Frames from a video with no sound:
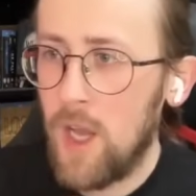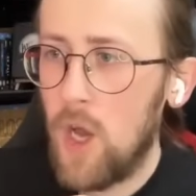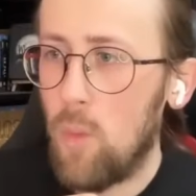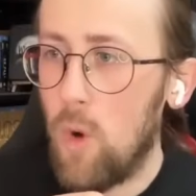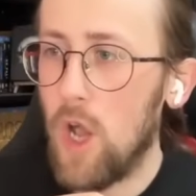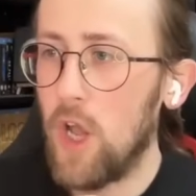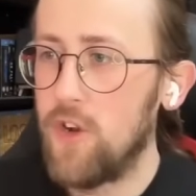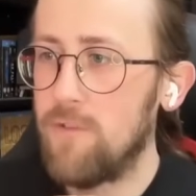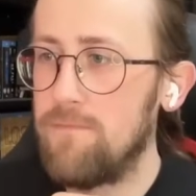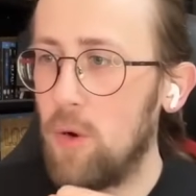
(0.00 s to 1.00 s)
What a load
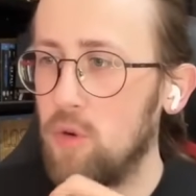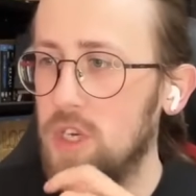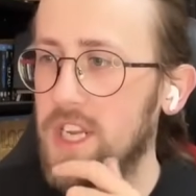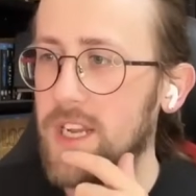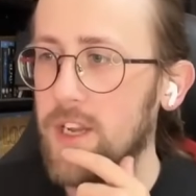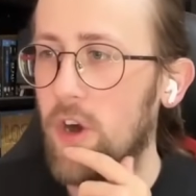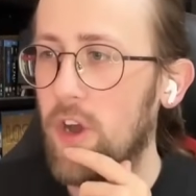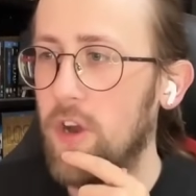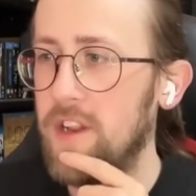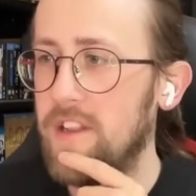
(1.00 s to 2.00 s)
of bullshit. Not
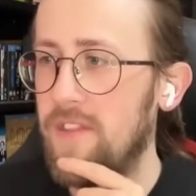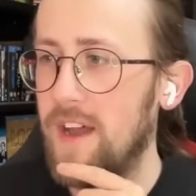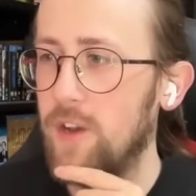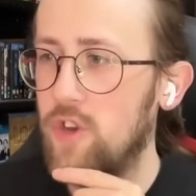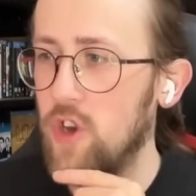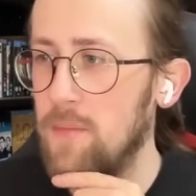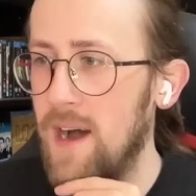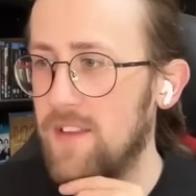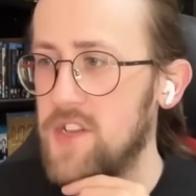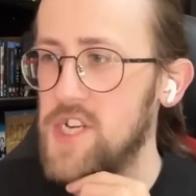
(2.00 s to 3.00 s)
only did that
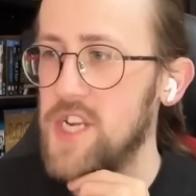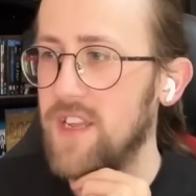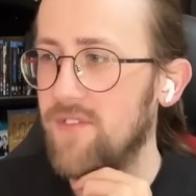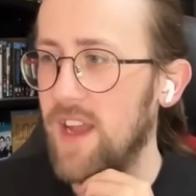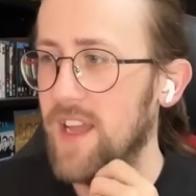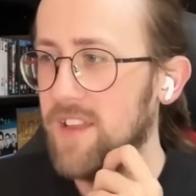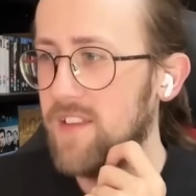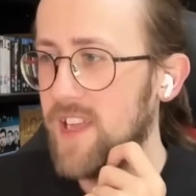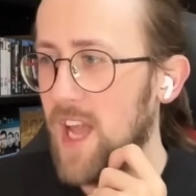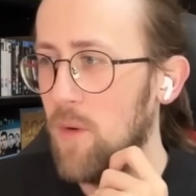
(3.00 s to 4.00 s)
dumbass chief let
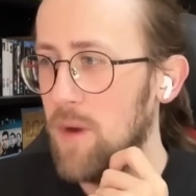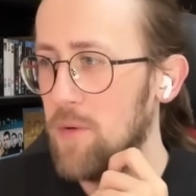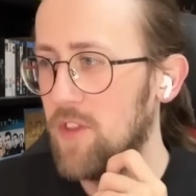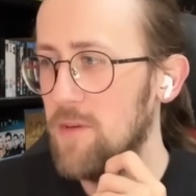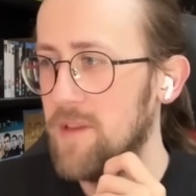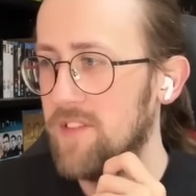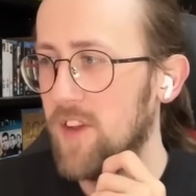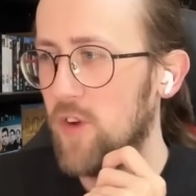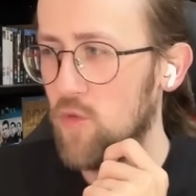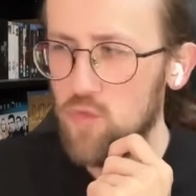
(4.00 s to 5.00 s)
Izzy get away with committing a
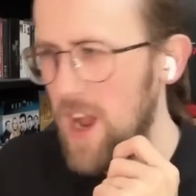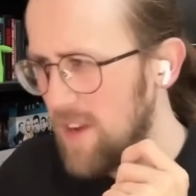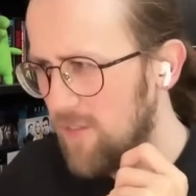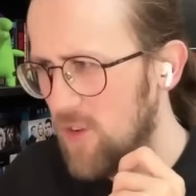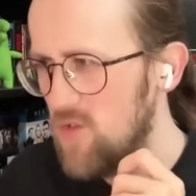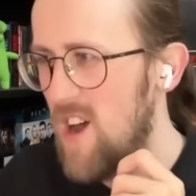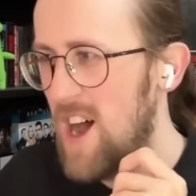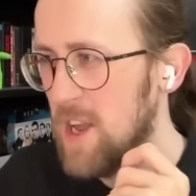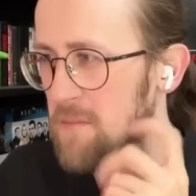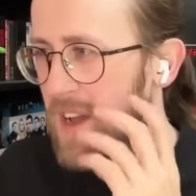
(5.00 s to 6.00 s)
grave
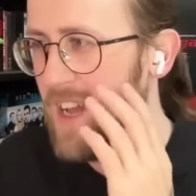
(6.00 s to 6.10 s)
crime,